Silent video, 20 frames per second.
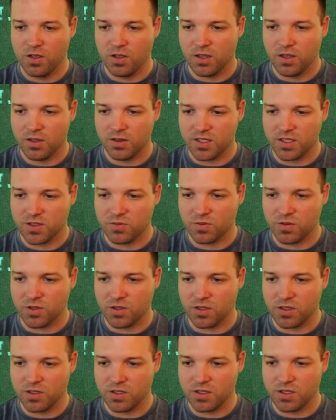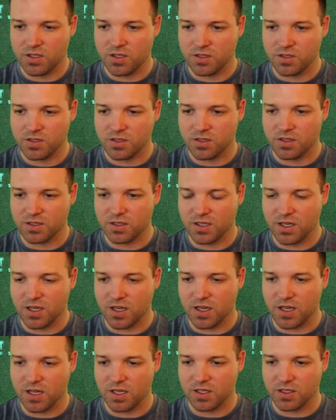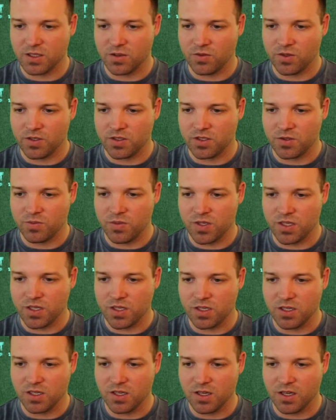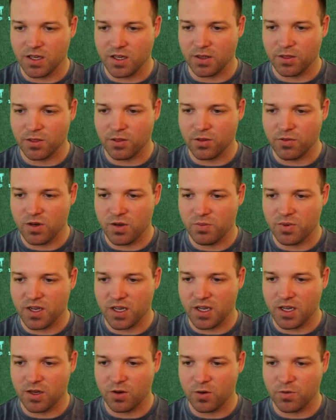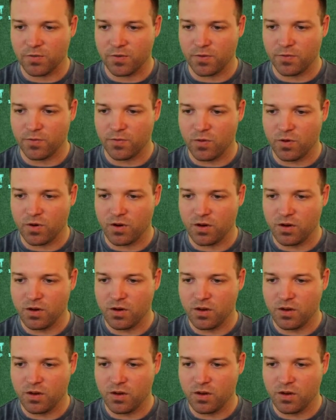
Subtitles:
And this one is going to be 3 pi over 4,